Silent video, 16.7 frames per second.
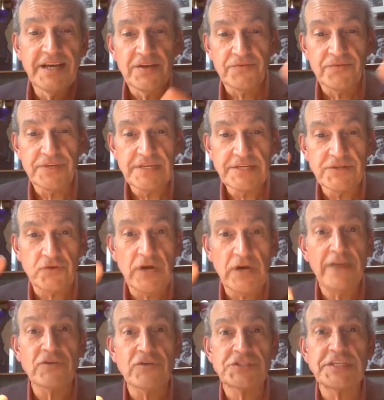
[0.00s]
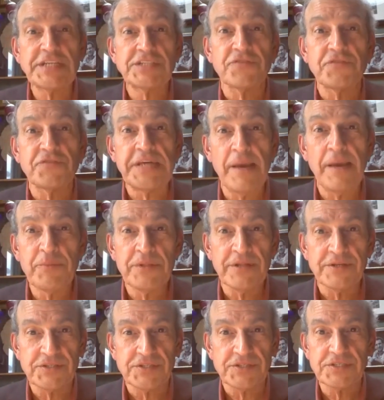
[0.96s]
The driver's seats of the
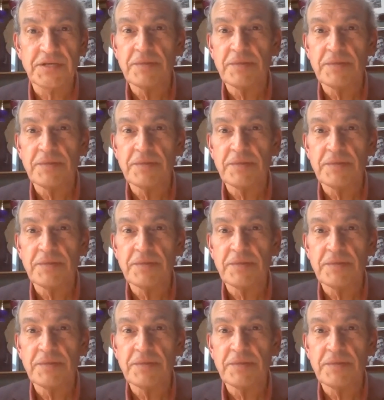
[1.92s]
ambulances